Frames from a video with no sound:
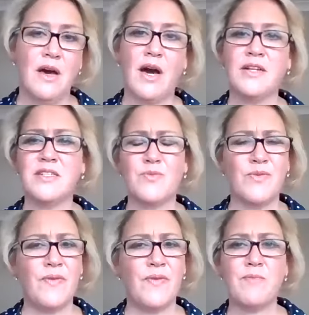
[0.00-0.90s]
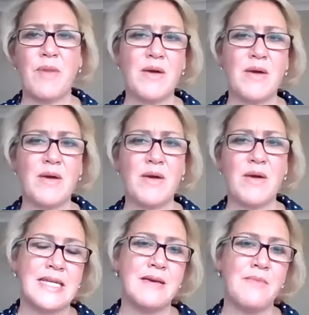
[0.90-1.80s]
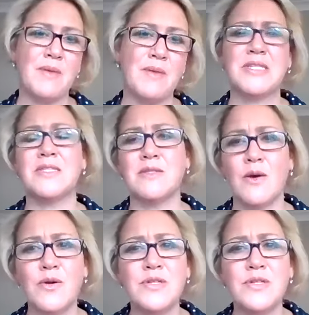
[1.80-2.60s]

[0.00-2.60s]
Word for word: i just reflect back what he's saying mum it's so